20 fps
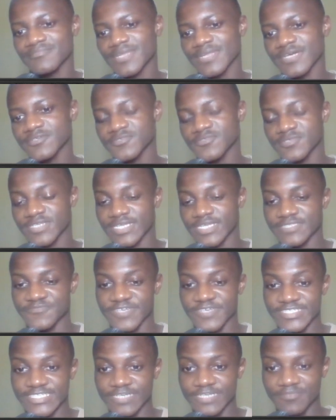black's queen has
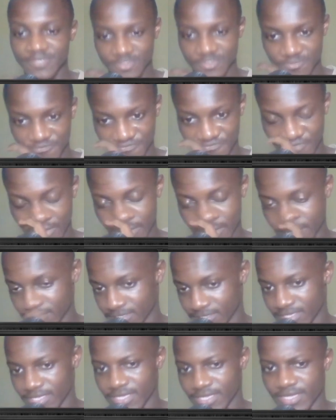ventured a bit too far,
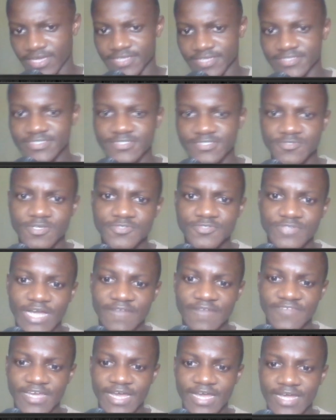and it's going to
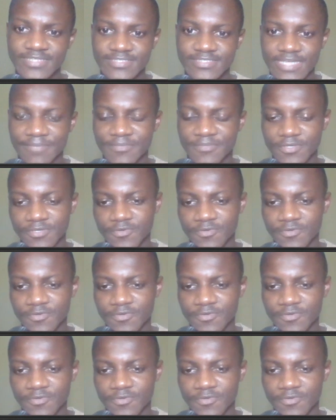have a hard time